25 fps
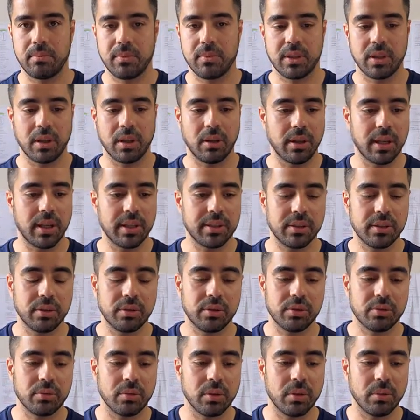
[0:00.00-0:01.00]
as
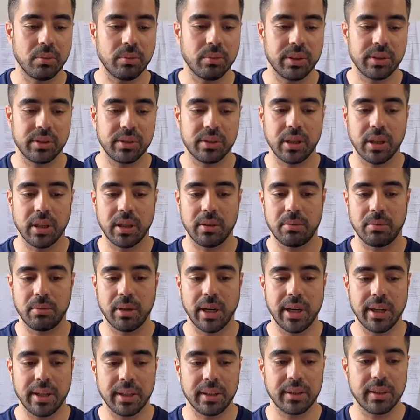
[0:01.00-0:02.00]
usual, we start
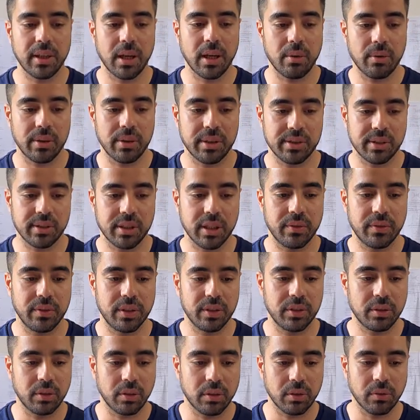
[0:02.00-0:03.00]
writing down what is
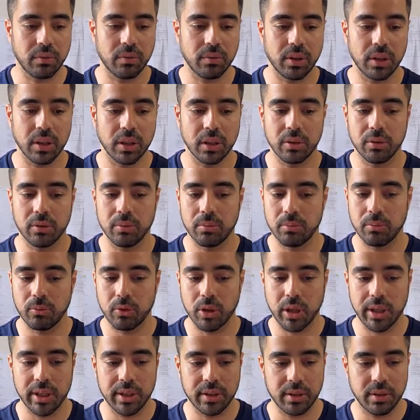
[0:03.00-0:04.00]
given: total volume,
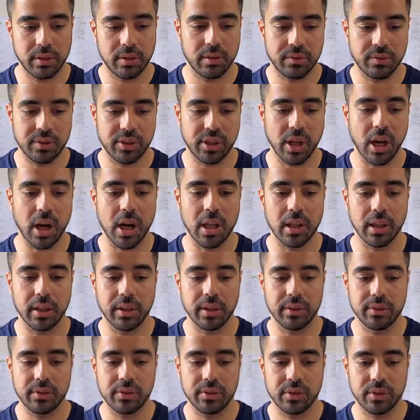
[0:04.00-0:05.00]
weight of
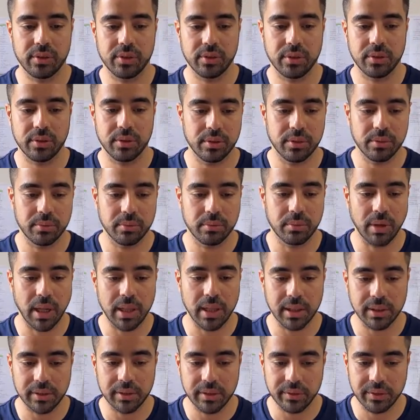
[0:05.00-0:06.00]
solids,
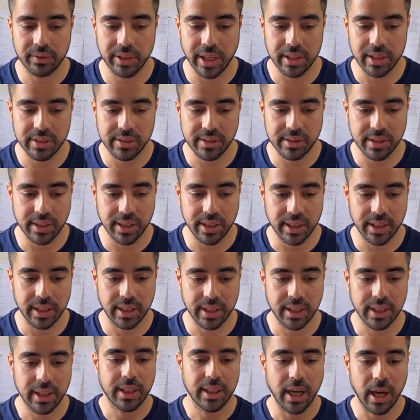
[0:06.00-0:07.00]
relative
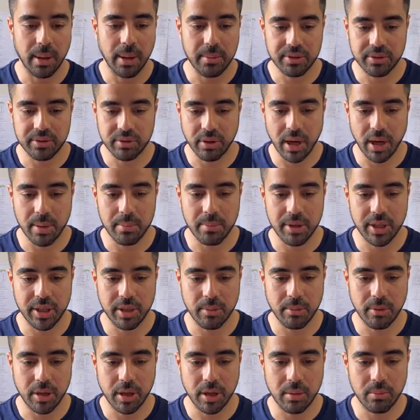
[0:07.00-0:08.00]
density, gamma dry
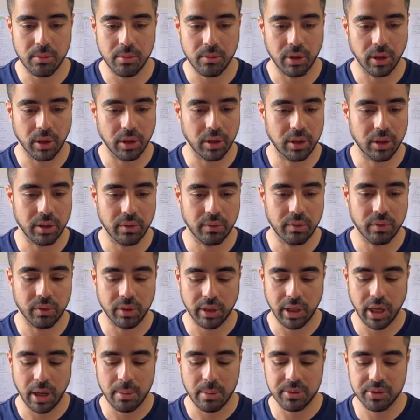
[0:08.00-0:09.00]
minimum. We're looking for
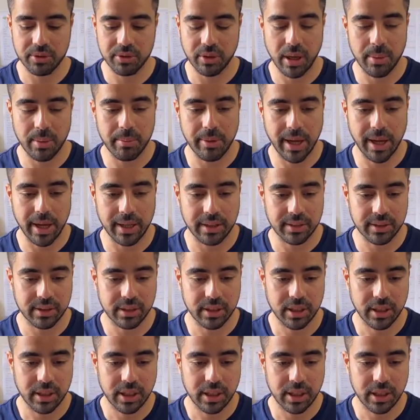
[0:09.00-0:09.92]
gamma dry max.